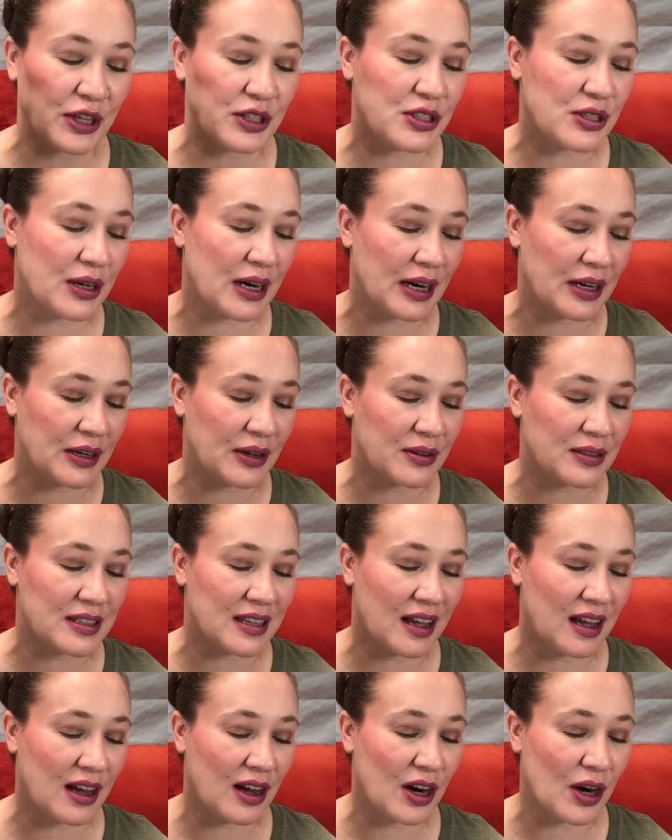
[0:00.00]
So our notes
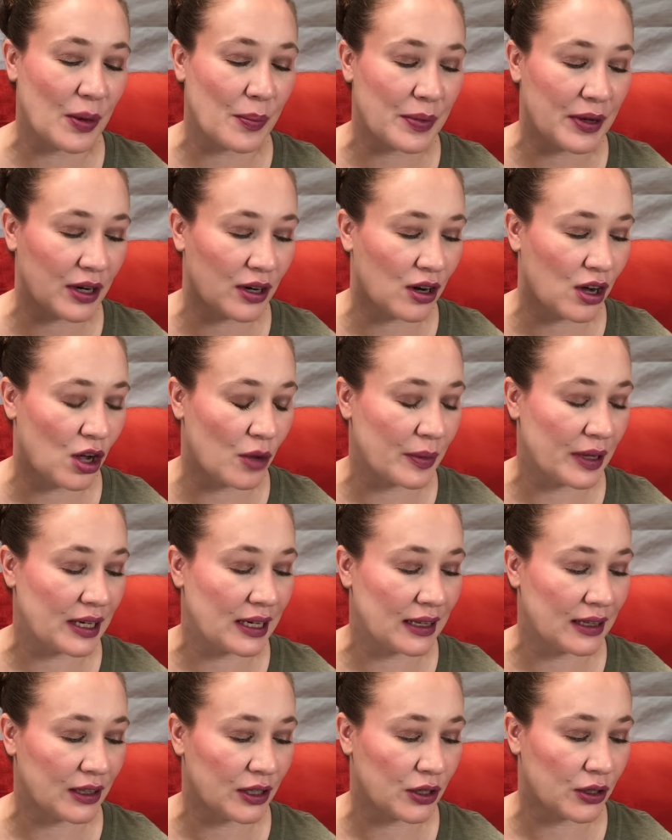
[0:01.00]
are bitter almond
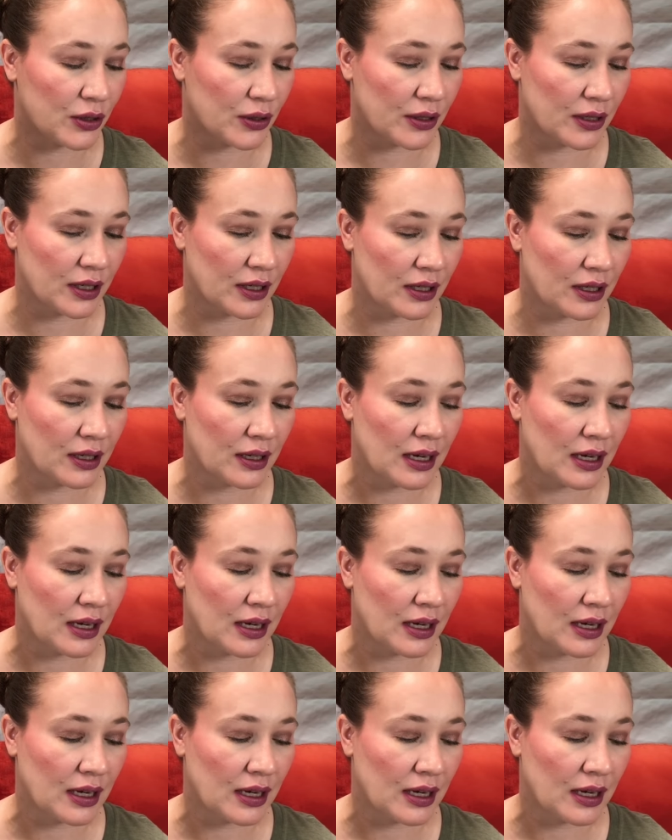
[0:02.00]
liqueur,